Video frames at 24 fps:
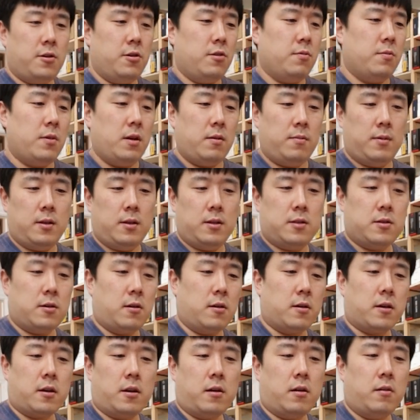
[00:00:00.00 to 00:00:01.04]
you may be
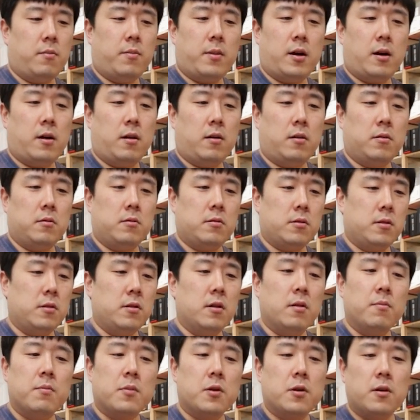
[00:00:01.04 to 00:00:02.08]
talking about a
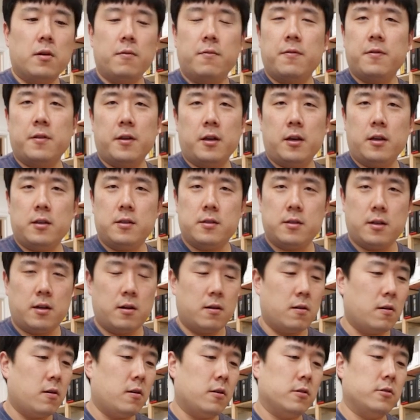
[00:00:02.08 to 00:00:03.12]
number of things that
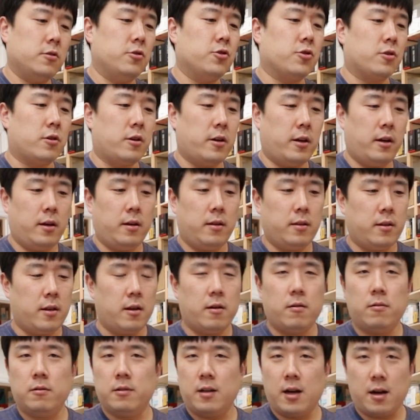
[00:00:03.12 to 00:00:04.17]
are on a drawing
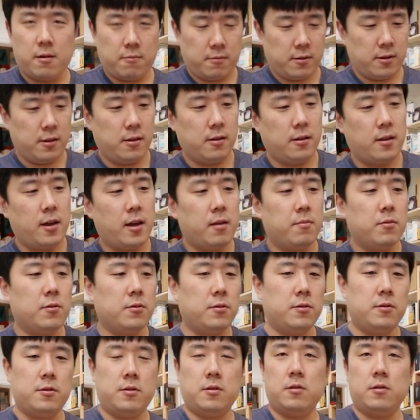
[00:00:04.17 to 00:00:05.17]
that are not really labeled,